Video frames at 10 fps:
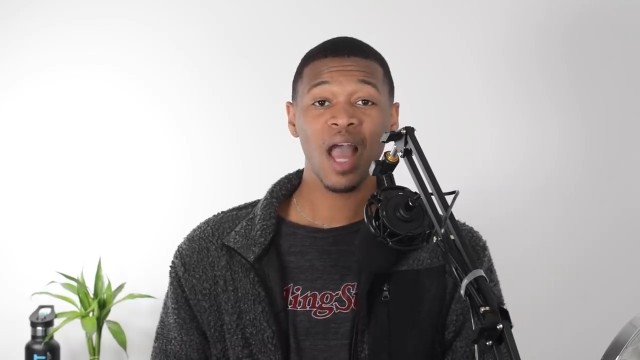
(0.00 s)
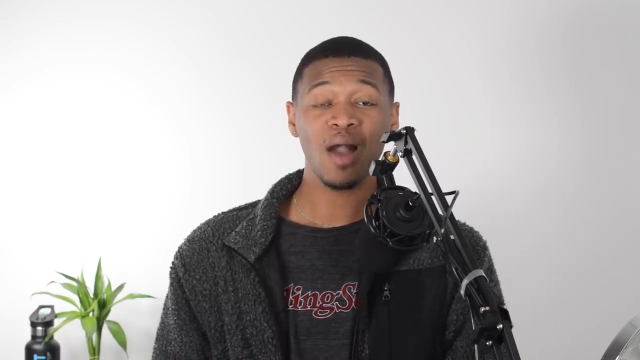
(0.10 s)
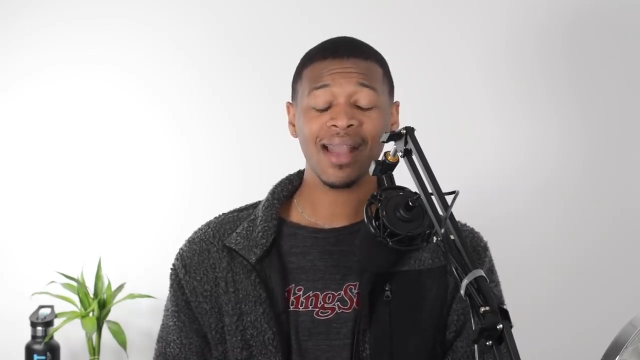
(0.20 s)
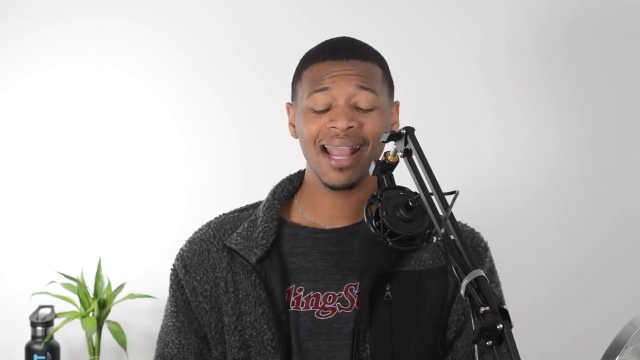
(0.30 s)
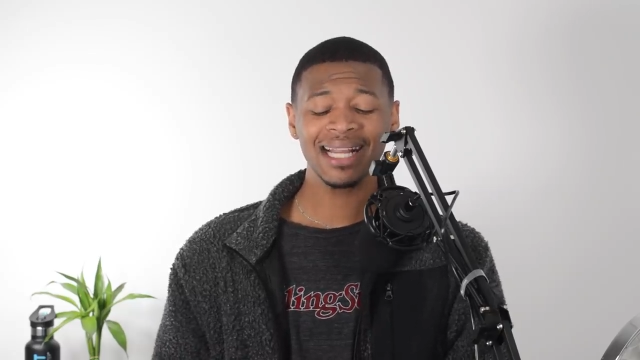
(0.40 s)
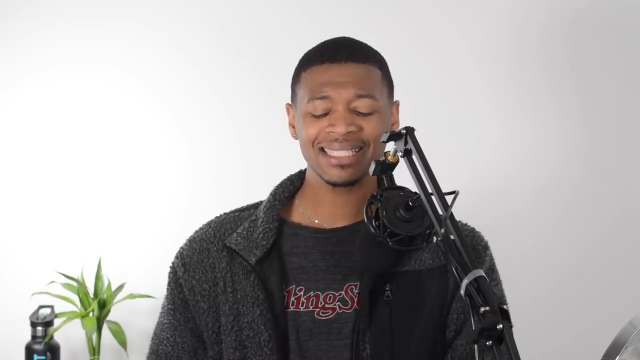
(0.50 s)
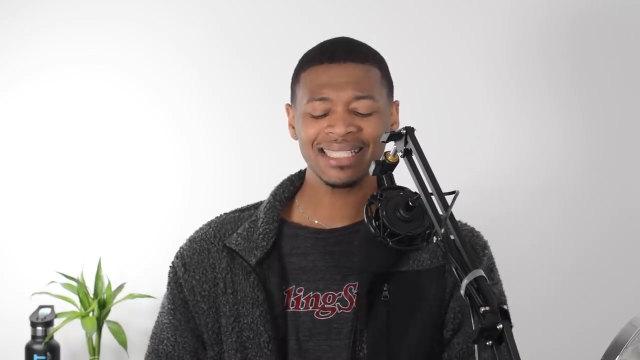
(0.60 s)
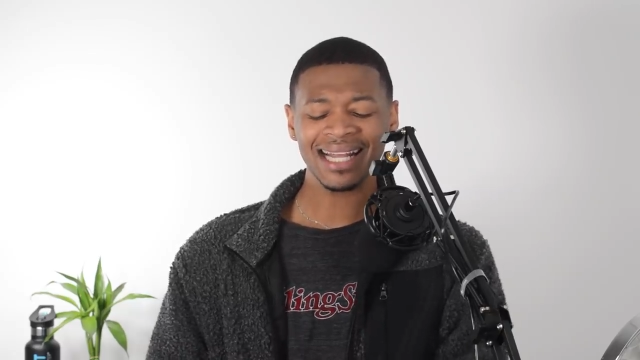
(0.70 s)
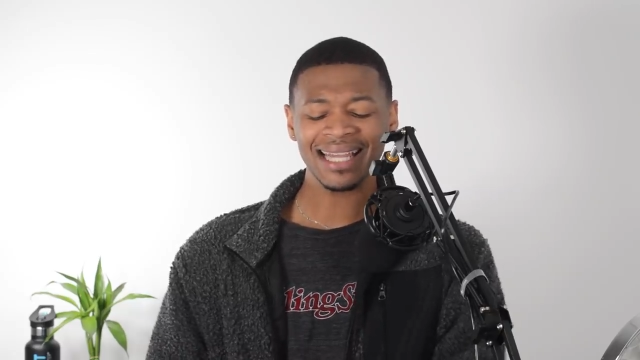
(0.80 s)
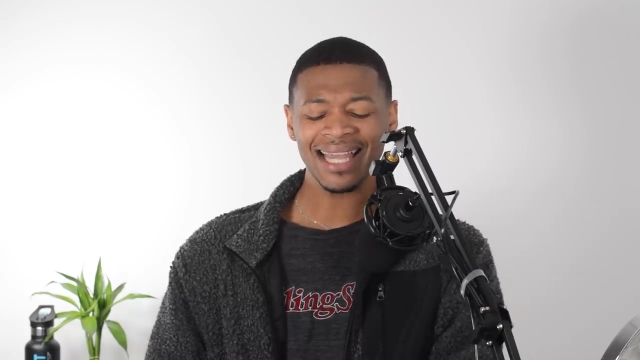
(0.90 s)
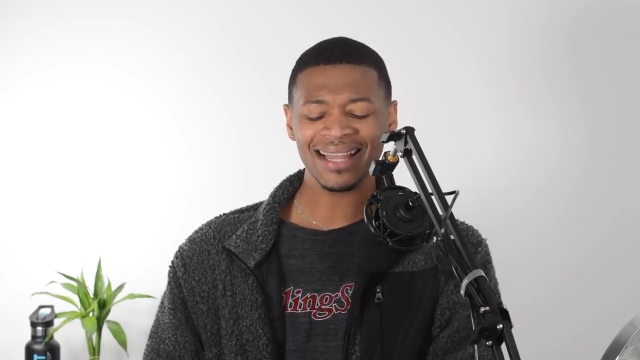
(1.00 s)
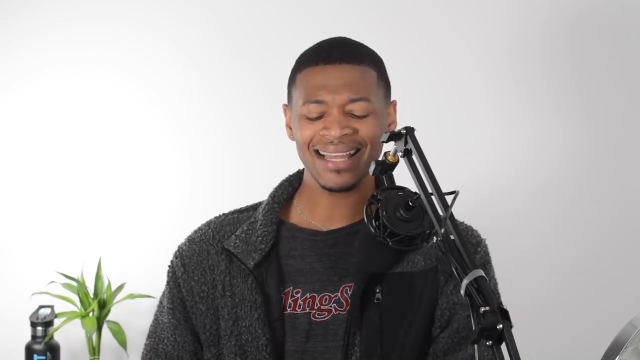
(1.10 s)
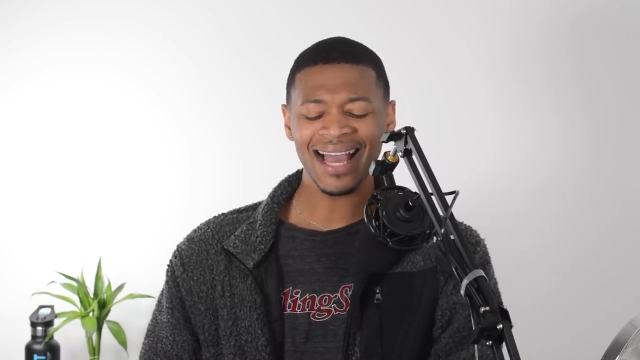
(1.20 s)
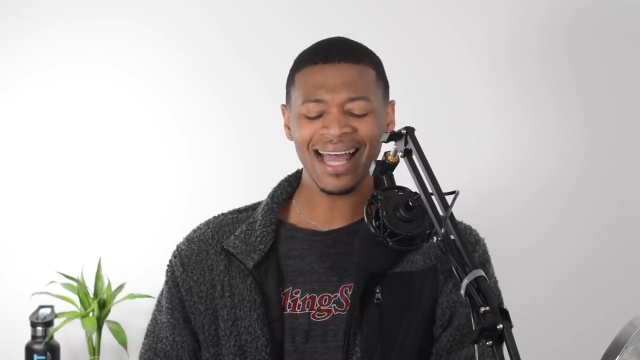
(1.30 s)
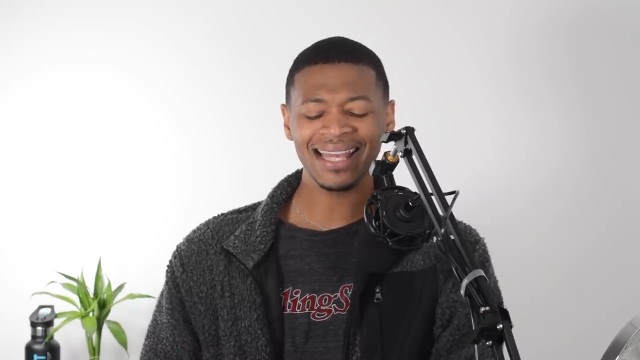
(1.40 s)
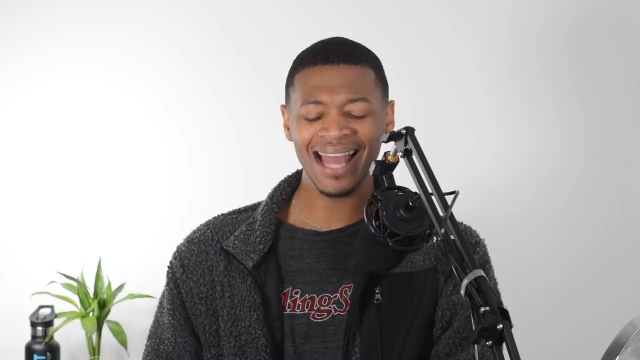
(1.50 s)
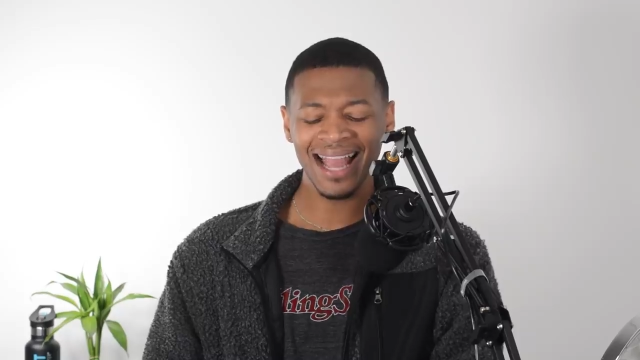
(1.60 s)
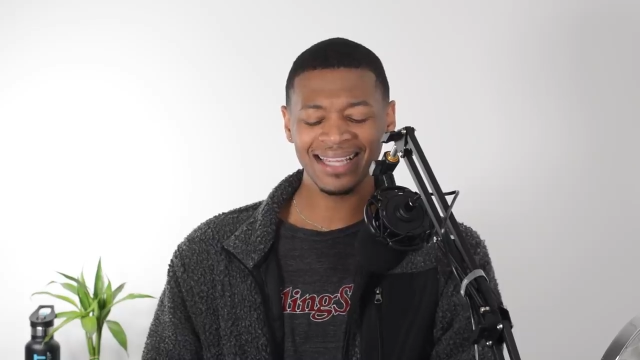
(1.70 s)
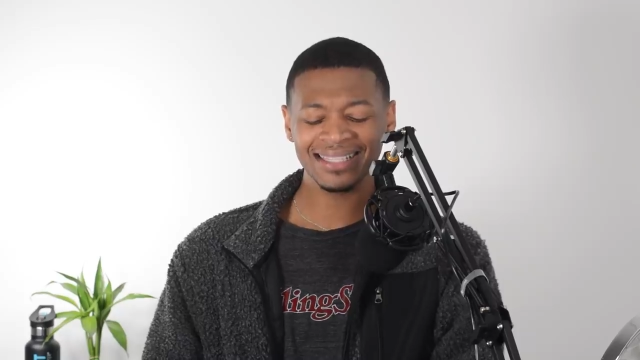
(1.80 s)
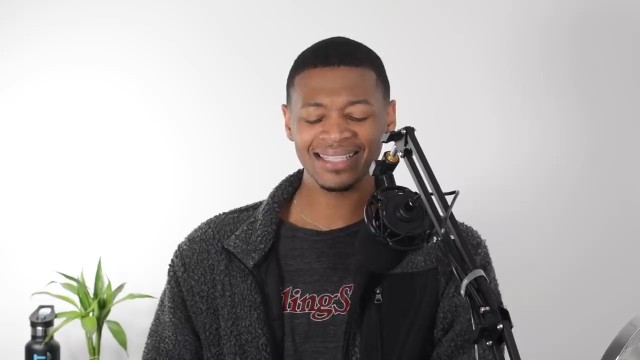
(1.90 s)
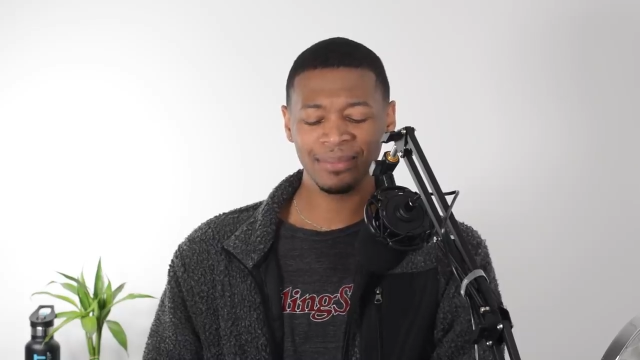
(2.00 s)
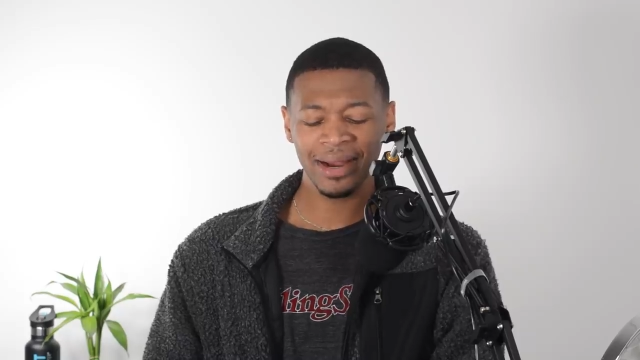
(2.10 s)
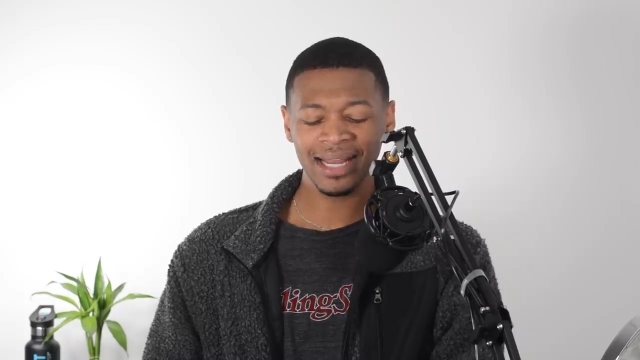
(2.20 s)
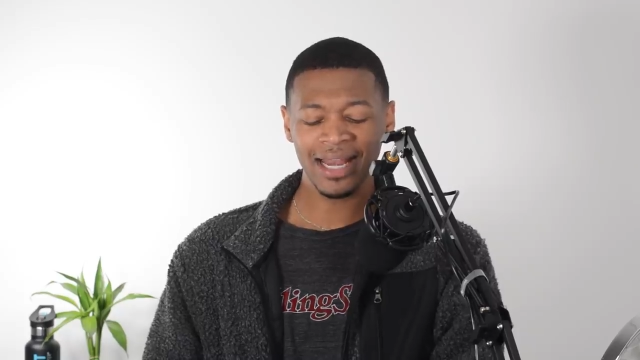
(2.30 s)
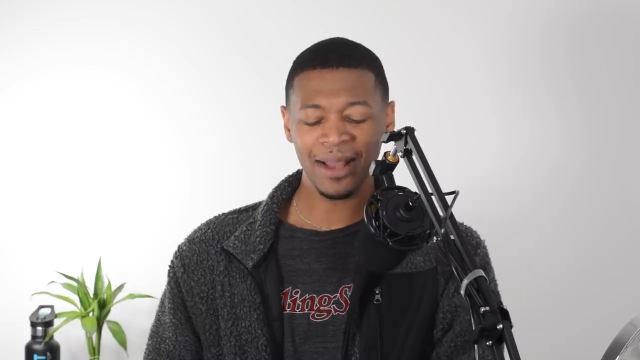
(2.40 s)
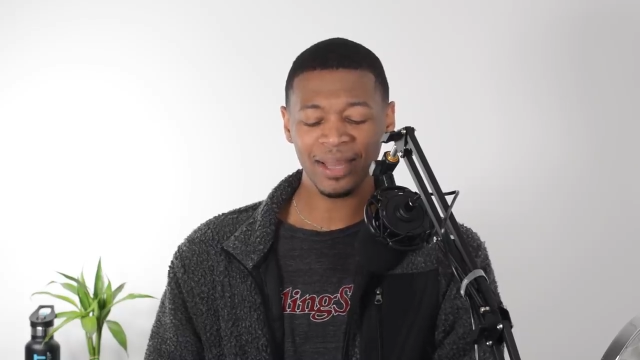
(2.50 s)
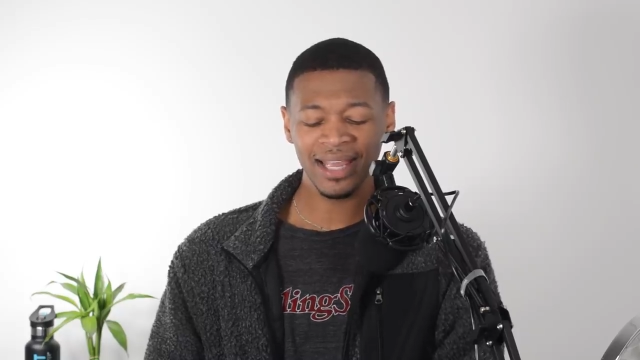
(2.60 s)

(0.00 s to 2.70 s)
Okay, it's looking like the alliance is breaking up.